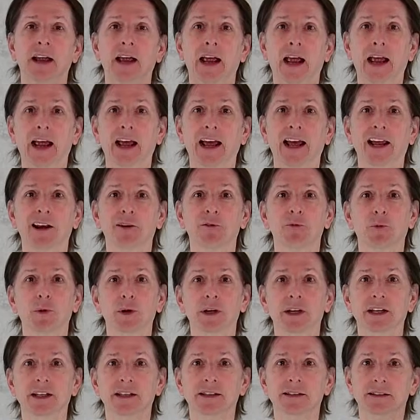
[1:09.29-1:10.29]
and
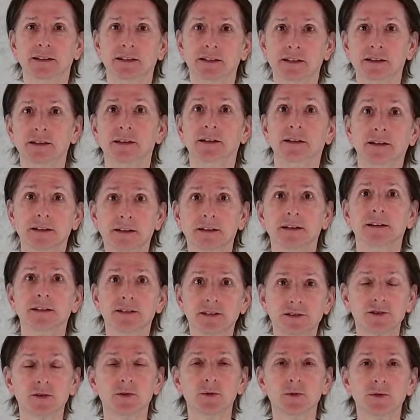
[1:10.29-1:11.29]
when
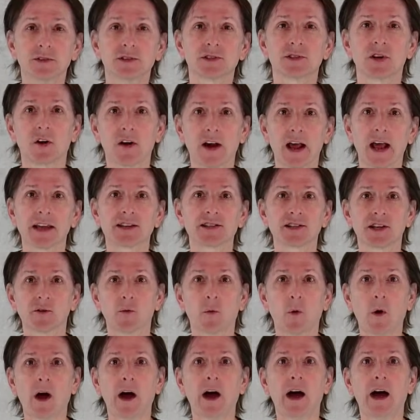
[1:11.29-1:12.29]
students start asking
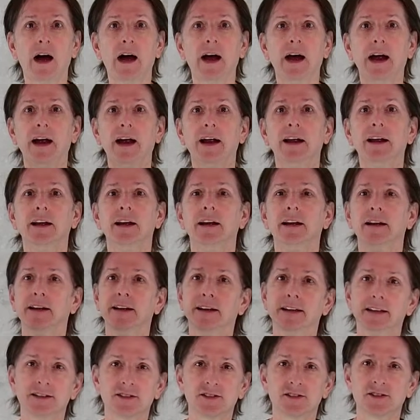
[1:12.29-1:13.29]
why,
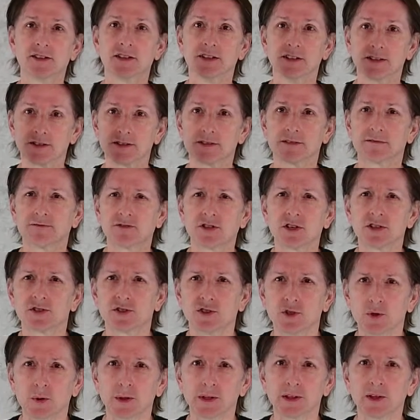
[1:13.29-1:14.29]
it's just
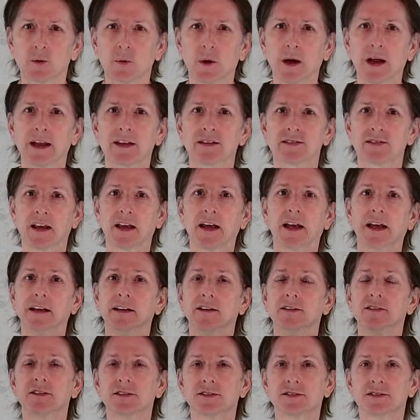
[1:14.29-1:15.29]
do it the way I say,
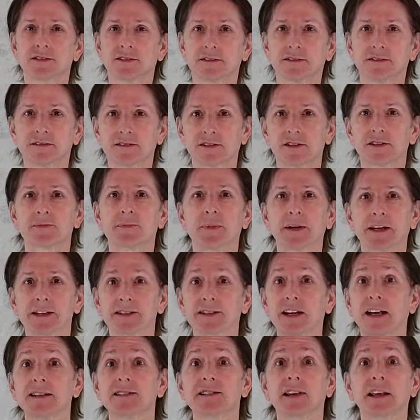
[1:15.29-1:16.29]
just because
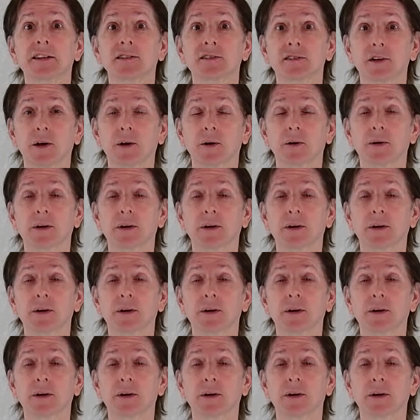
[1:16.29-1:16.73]
I said so.